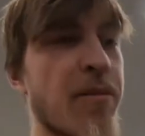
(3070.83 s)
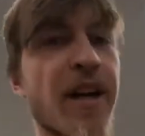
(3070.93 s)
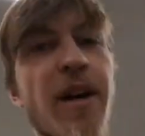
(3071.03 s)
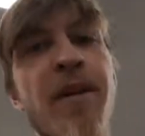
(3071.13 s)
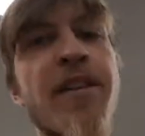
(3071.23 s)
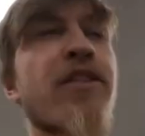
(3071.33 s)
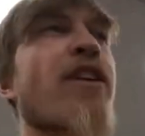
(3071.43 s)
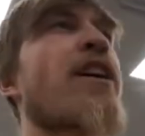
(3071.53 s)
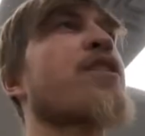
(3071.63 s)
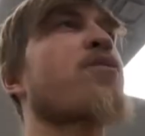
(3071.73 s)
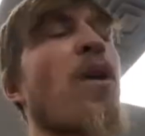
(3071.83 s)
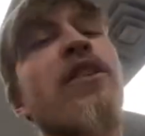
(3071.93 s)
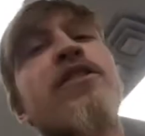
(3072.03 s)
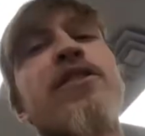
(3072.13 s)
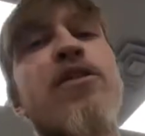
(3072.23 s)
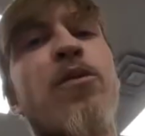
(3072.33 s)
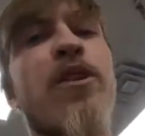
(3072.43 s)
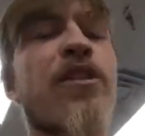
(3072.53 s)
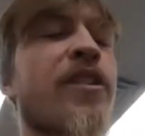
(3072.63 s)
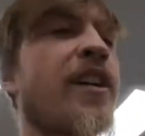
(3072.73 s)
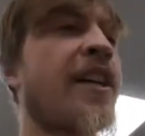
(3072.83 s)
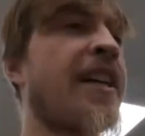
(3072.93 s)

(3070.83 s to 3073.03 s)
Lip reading: But I'm not the greatest welder in the world.